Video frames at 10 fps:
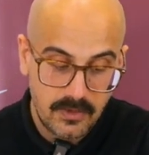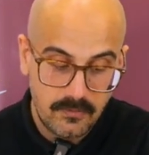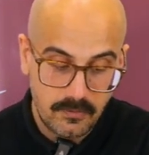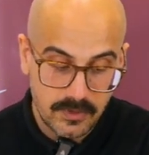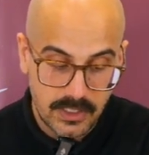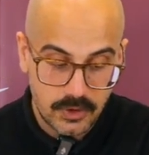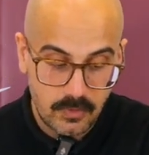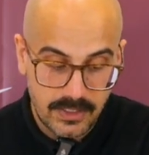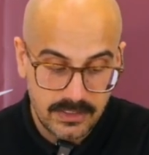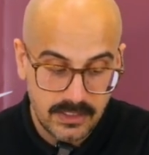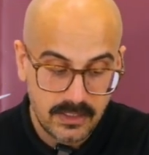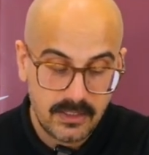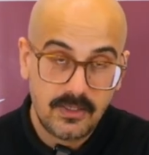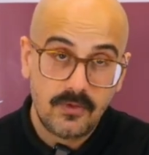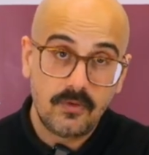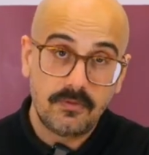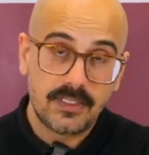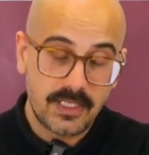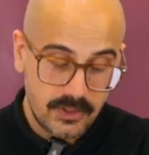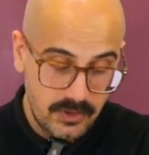/20,
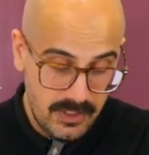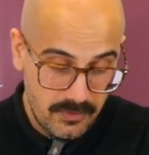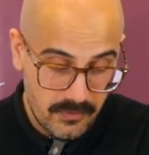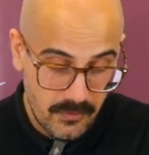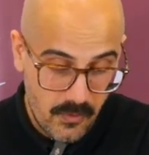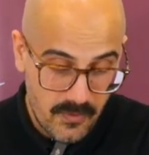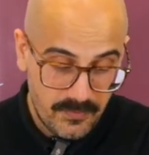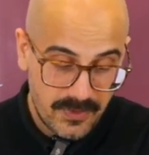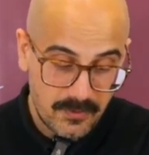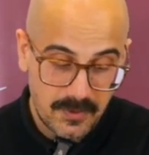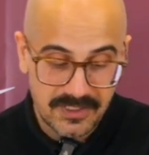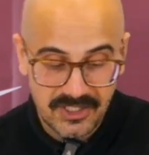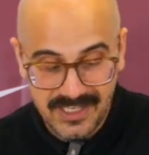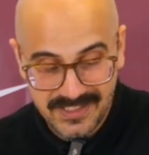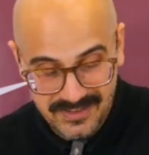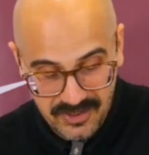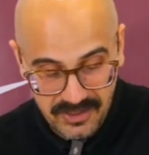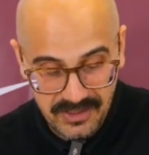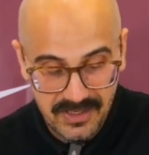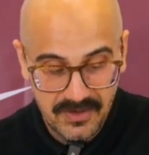/04,
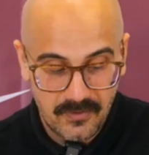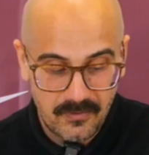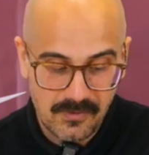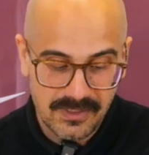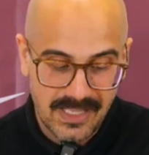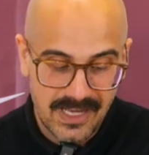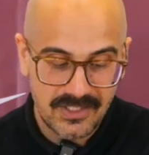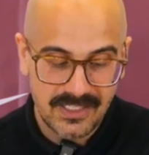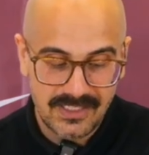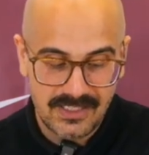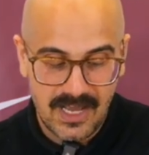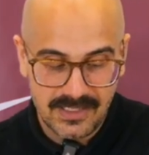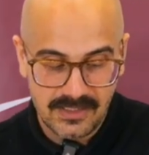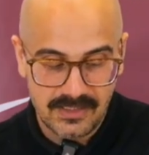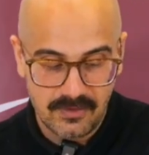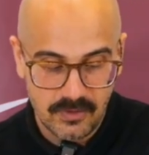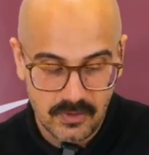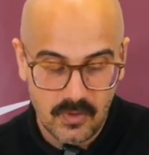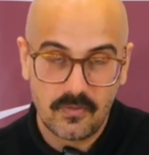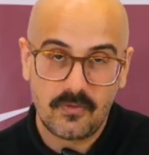/30,
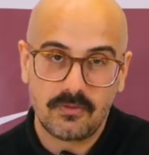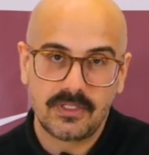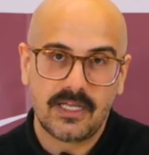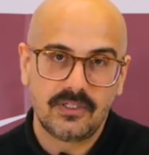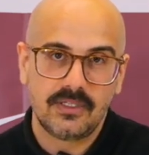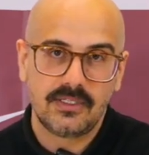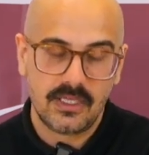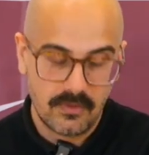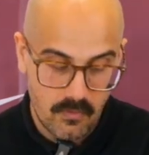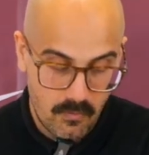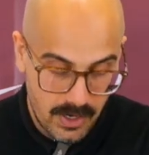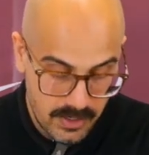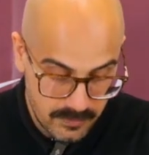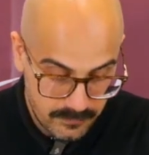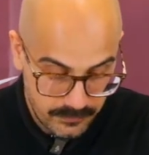/S02, /01.